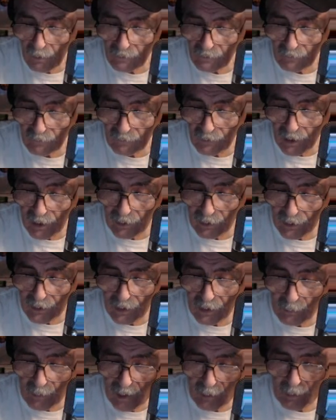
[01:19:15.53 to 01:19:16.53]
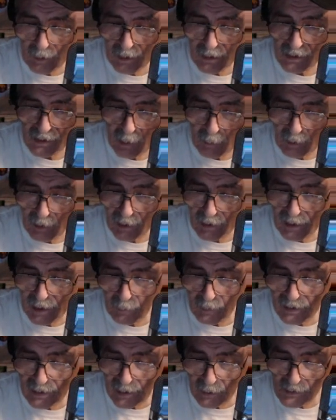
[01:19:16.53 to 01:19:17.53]
Very good. Might have been a double in there,
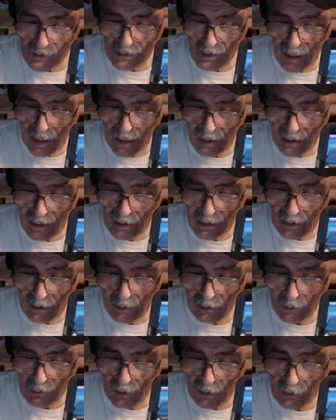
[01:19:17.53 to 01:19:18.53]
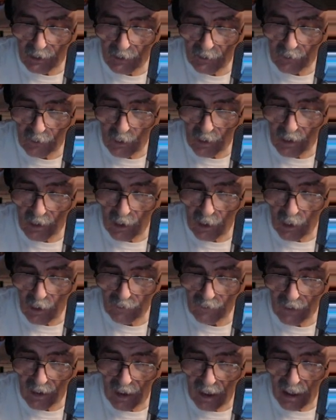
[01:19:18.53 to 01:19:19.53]
but that was Danny. Kilo Delta 4
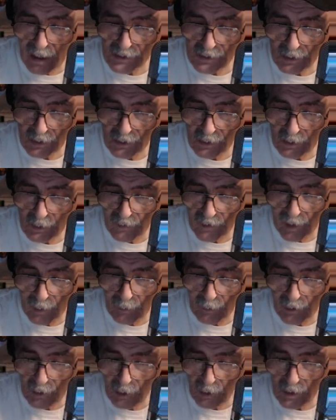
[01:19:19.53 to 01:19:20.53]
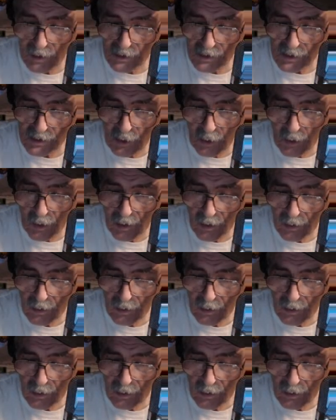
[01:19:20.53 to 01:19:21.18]
Golf Oscar November. Who else is north?